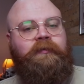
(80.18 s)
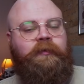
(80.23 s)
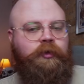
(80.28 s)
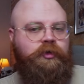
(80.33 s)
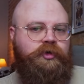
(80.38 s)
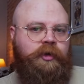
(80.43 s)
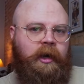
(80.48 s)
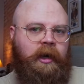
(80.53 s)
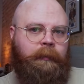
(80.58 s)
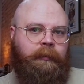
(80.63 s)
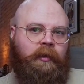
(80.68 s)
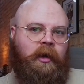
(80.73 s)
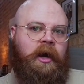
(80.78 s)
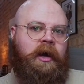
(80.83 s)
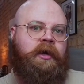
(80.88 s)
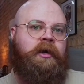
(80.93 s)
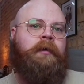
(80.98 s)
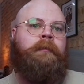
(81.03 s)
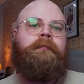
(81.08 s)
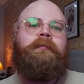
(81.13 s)
you try to
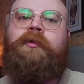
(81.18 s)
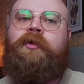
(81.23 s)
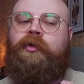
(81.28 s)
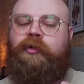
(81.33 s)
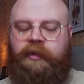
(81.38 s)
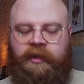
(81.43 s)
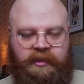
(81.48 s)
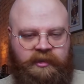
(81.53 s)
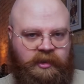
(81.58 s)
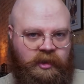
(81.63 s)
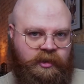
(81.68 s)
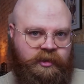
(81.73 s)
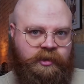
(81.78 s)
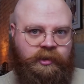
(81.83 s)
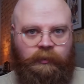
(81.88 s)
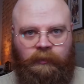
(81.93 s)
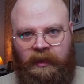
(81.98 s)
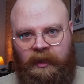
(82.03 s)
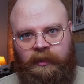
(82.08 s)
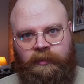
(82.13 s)
block them, you'll get tossed
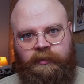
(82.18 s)
around.